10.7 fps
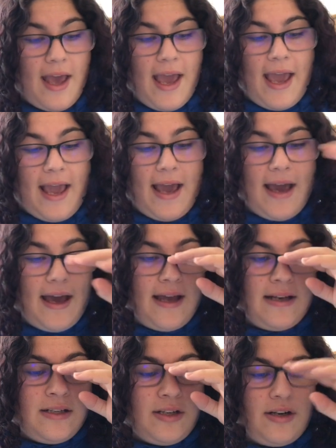
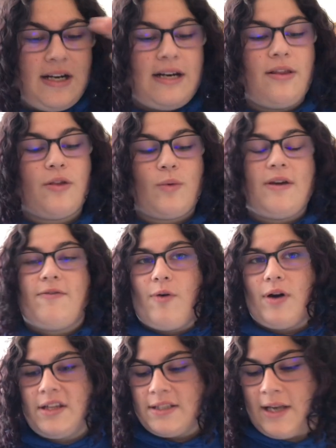And you're gonna need
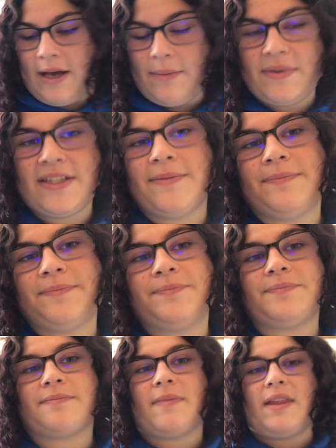3/4 cups
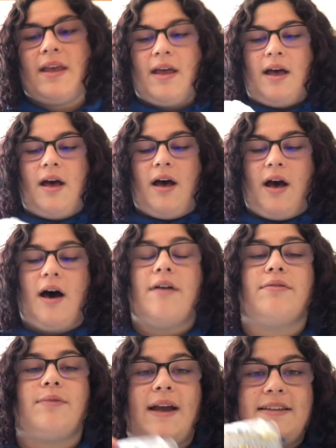
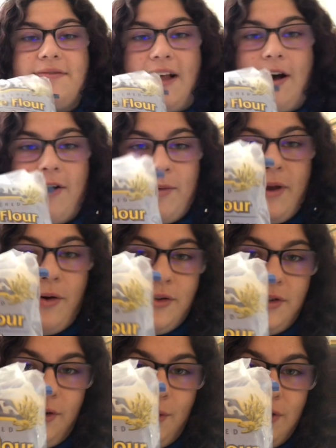of rice flour. We
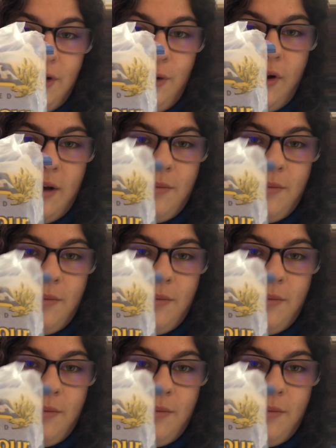also use the Goya